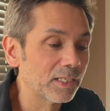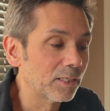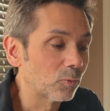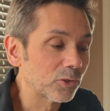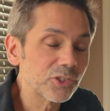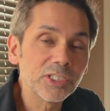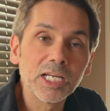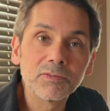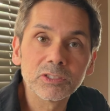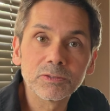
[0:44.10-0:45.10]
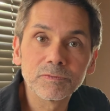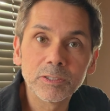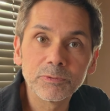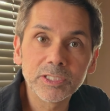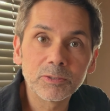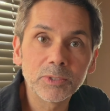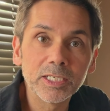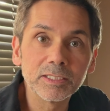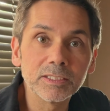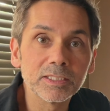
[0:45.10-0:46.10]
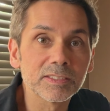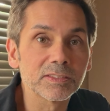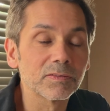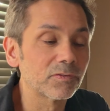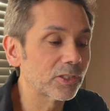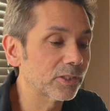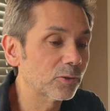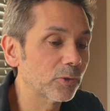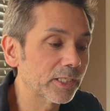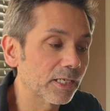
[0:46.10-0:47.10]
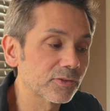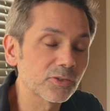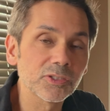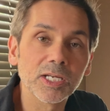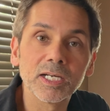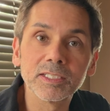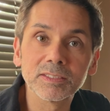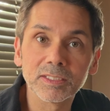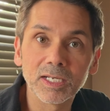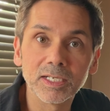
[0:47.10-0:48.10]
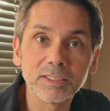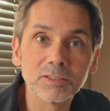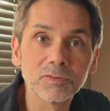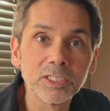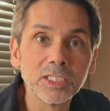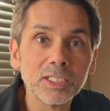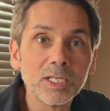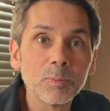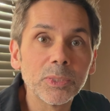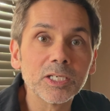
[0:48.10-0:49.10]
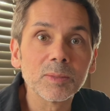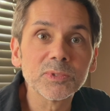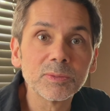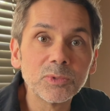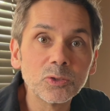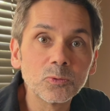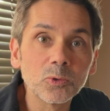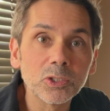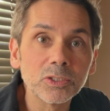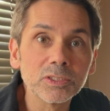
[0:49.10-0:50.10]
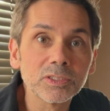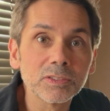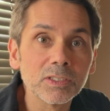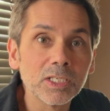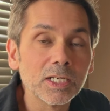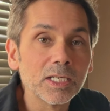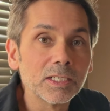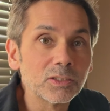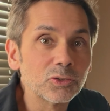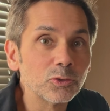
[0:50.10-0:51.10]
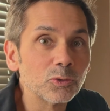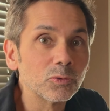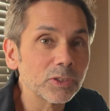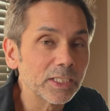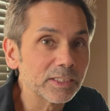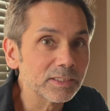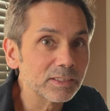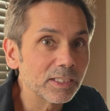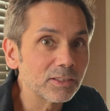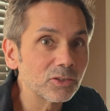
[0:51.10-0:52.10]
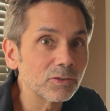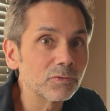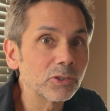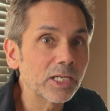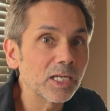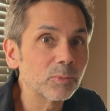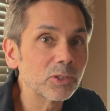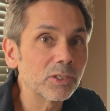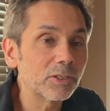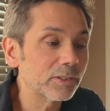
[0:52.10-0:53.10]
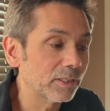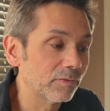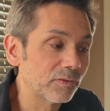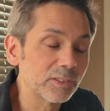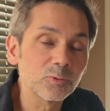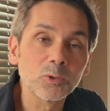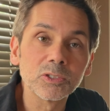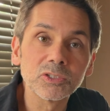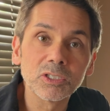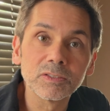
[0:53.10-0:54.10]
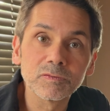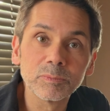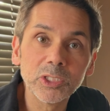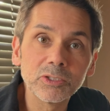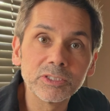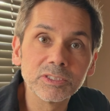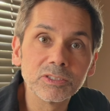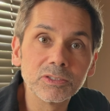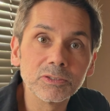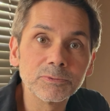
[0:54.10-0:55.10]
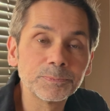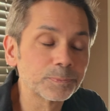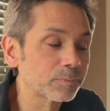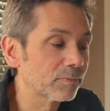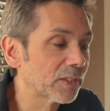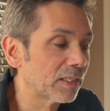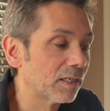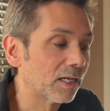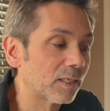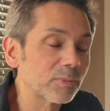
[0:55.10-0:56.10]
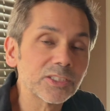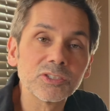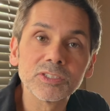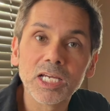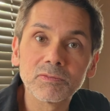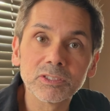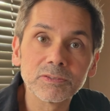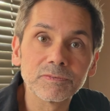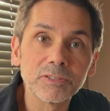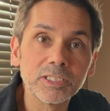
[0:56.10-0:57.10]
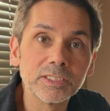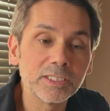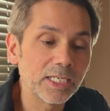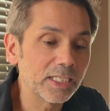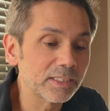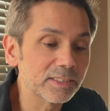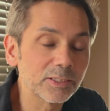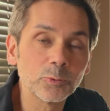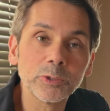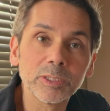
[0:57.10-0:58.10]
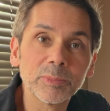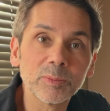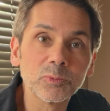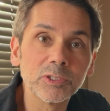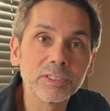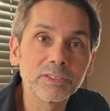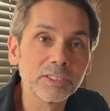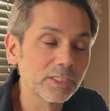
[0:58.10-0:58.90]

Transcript: We're just going to have a little fun with our writing. This is a very quick exercise to kind of pick up some new words, to extend your vocabulary if these words are unfamiliar to you. Let's just have a little fun and see what we come up with